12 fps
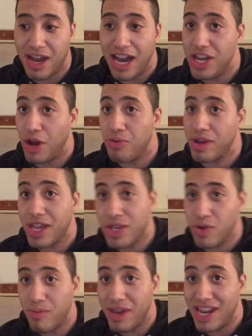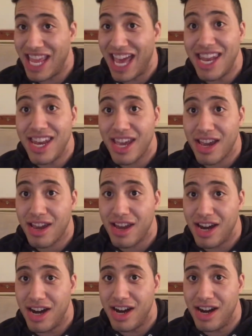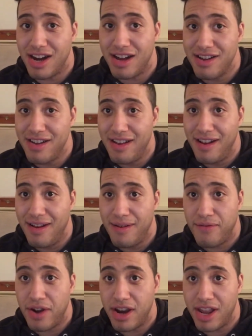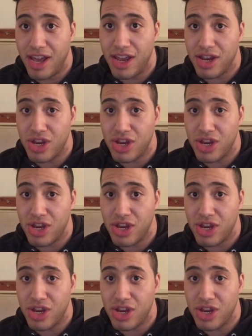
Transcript: I don't think he's going to be attending Friend-A-Day